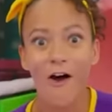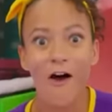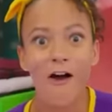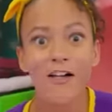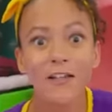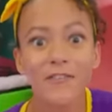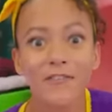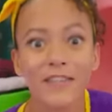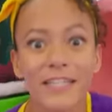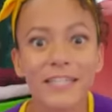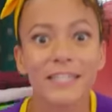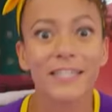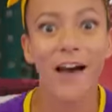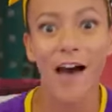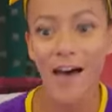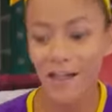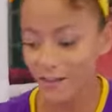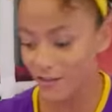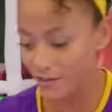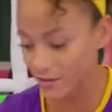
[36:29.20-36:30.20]
all of these
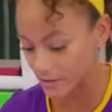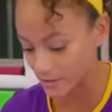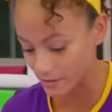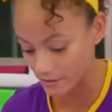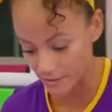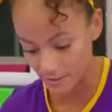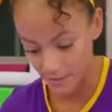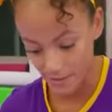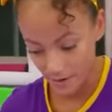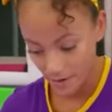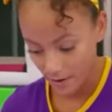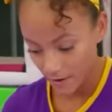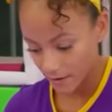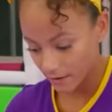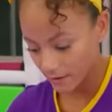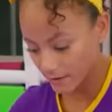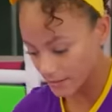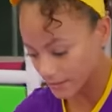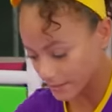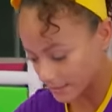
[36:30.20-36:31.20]
colors.
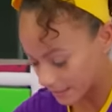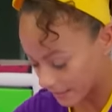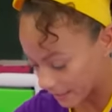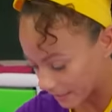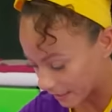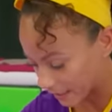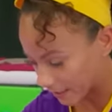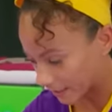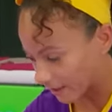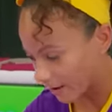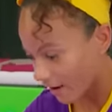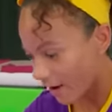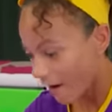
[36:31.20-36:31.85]
Let's see.